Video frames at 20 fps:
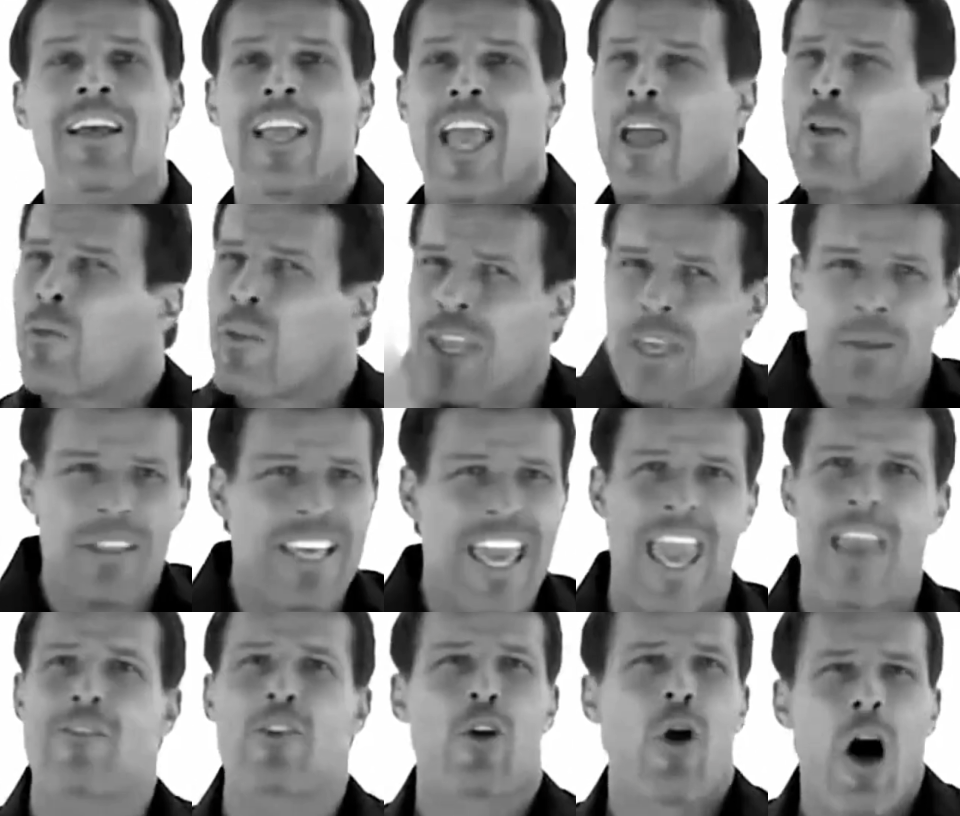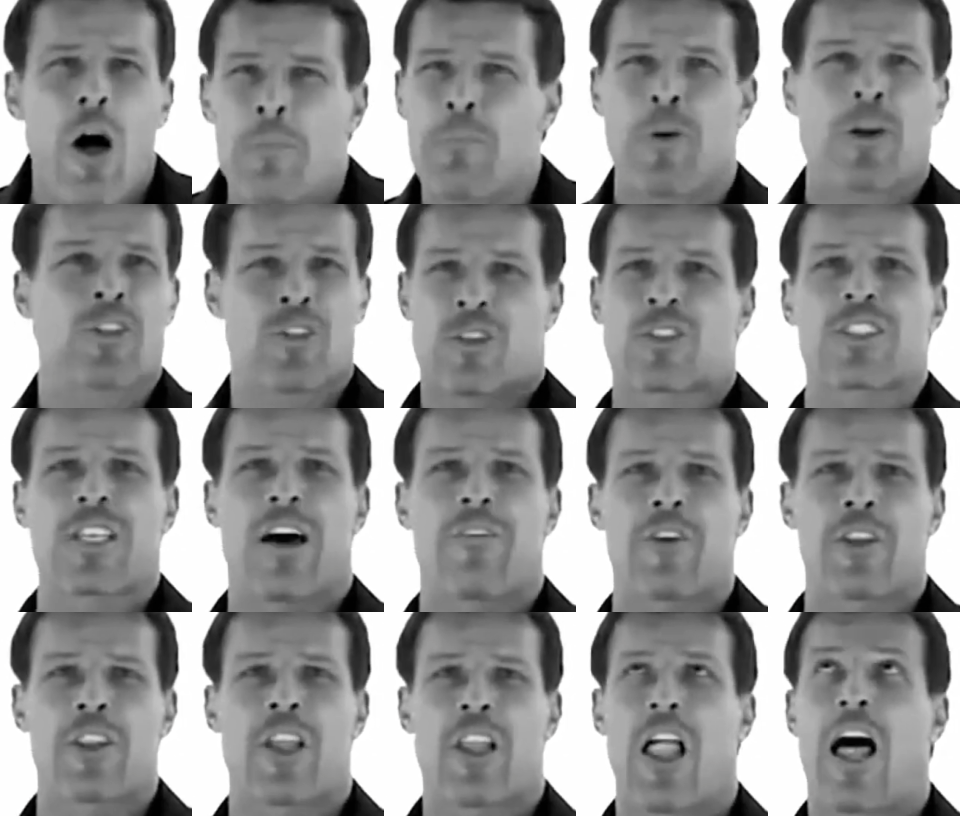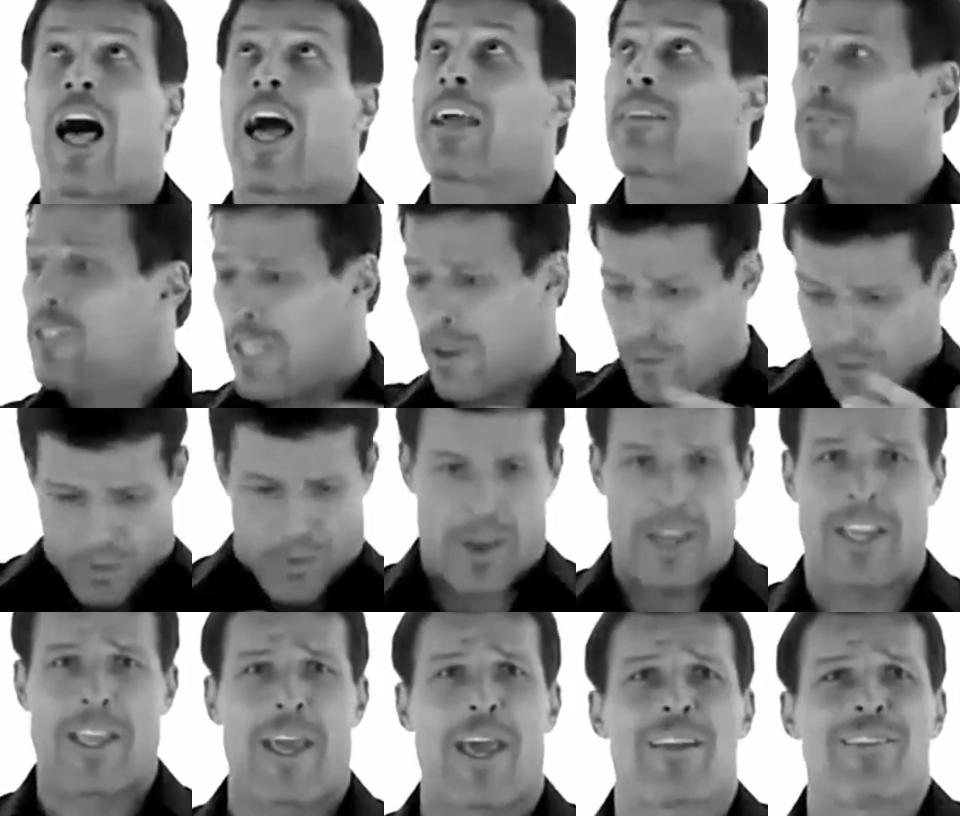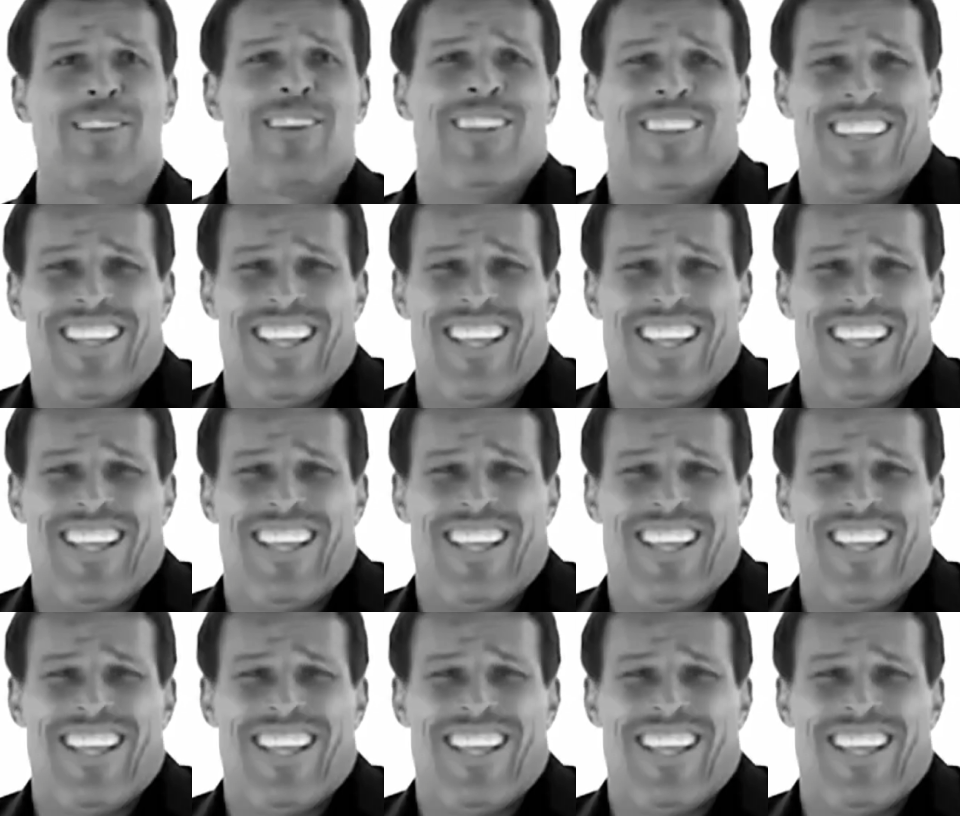and really gave your all and put yourself on the line. Well, that was quite a hit.